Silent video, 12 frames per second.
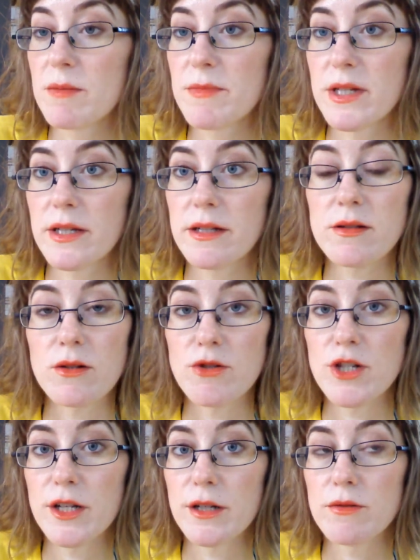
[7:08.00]

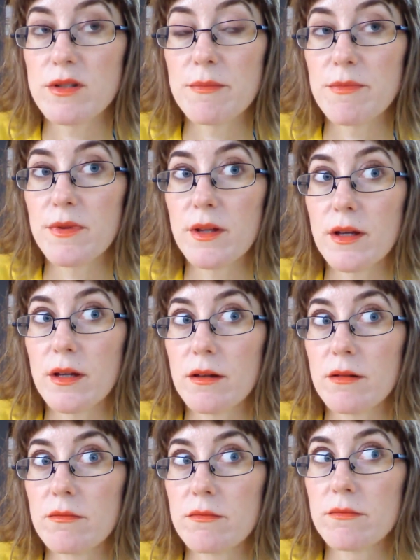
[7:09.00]
exotic or something
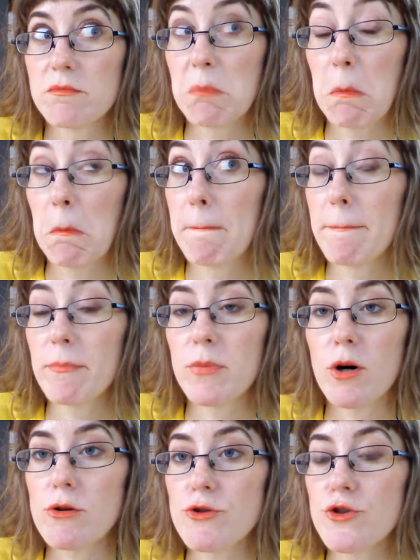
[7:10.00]

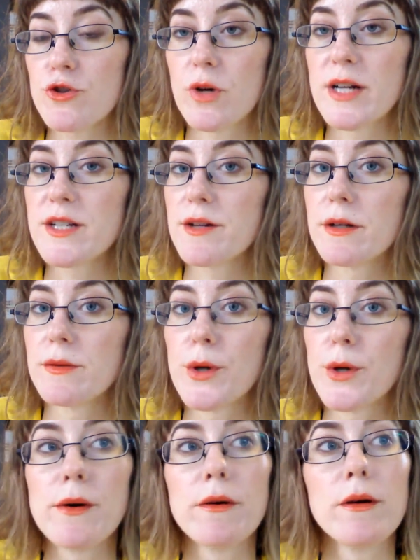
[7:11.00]
posh, or I don't know
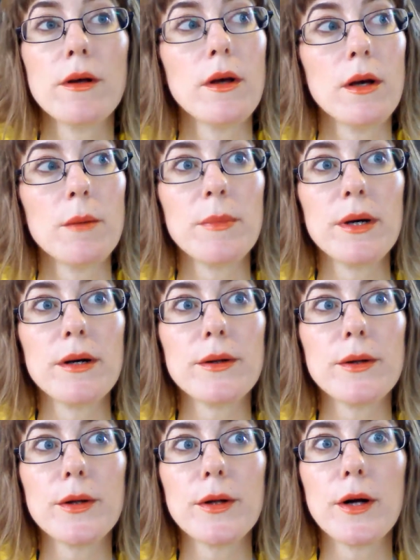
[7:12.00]
what. But
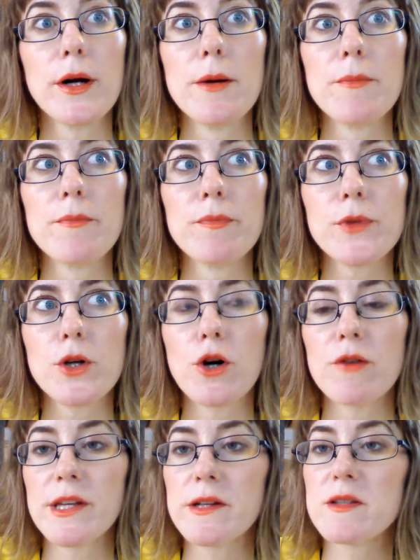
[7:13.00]
the
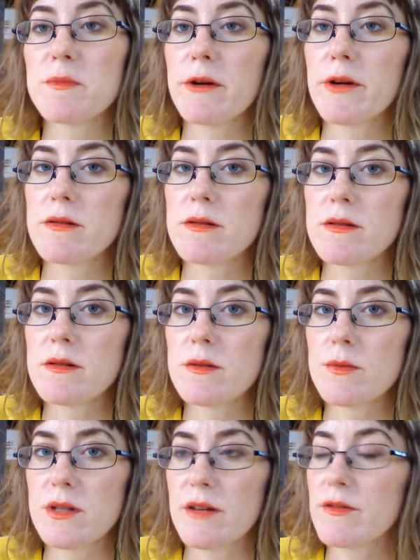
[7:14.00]
coffee experience
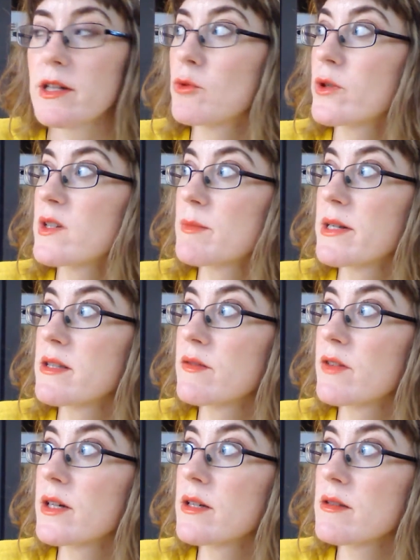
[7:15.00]
is definitely more expensive
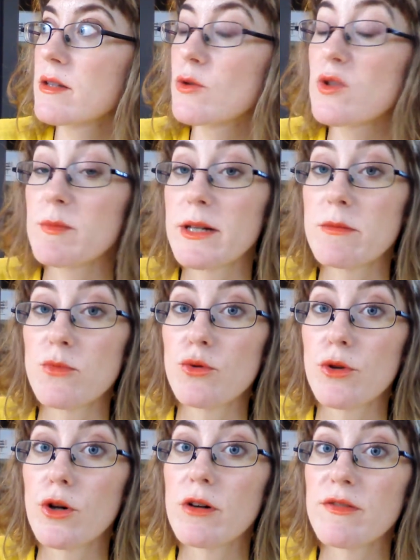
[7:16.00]
here. So you'll spend more
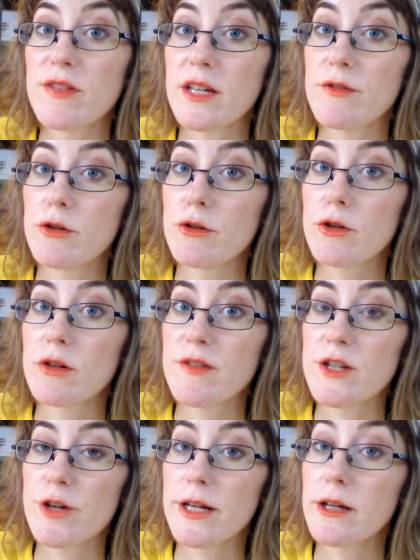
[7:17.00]
on coffee if you're a coffee
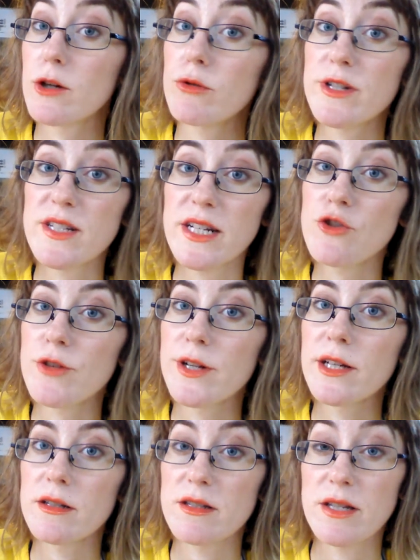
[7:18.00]
drinker or a tea
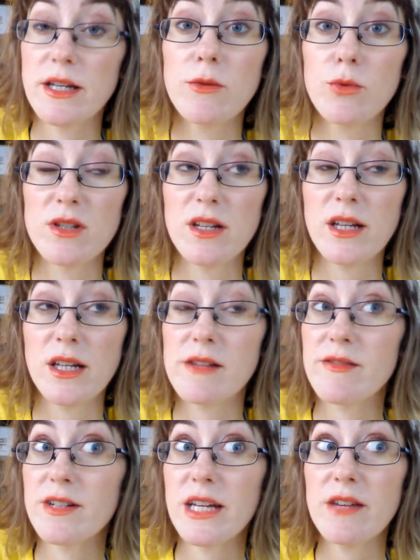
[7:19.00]
drinker. Tea
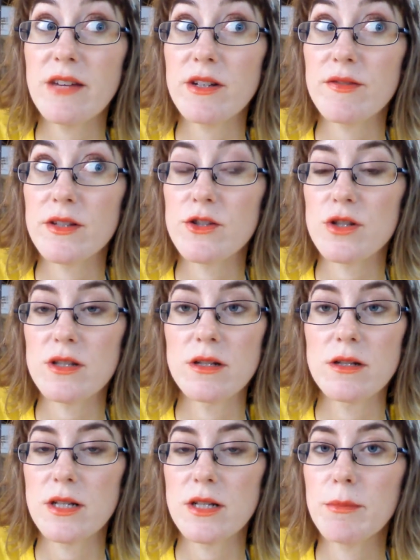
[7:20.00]
even if it's just in
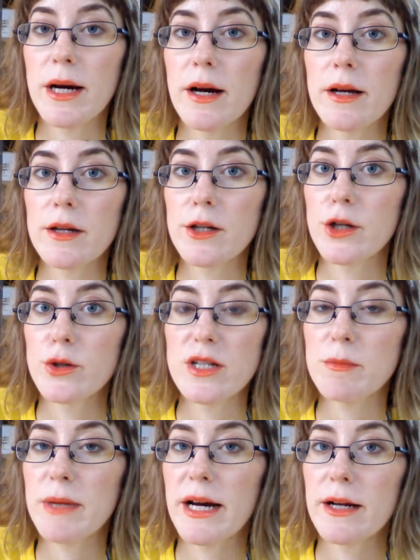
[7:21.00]
a tea bag,
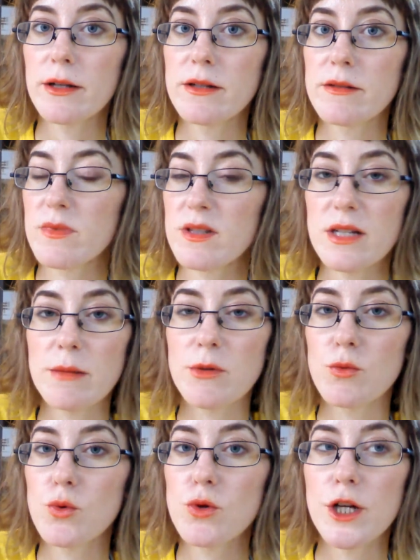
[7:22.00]
tea bag and
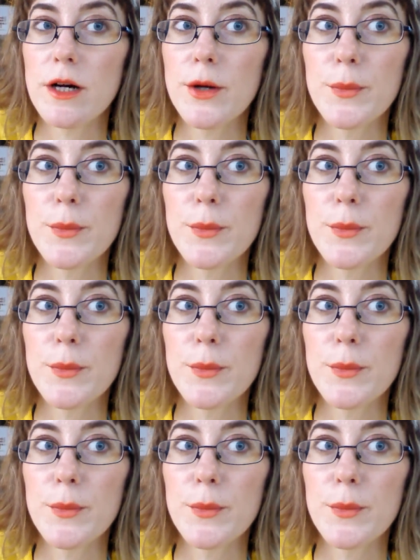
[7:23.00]
steeped water.